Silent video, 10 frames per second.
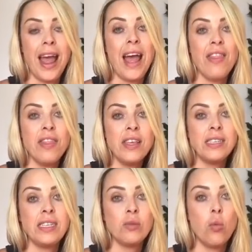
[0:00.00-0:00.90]
And
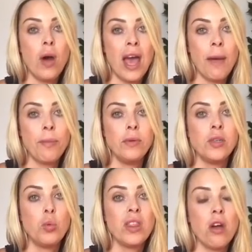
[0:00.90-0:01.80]
this is what
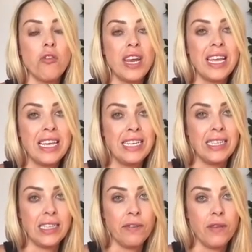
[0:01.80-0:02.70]
happens with our
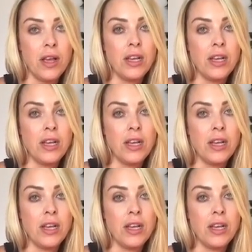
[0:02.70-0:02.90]
adhesive.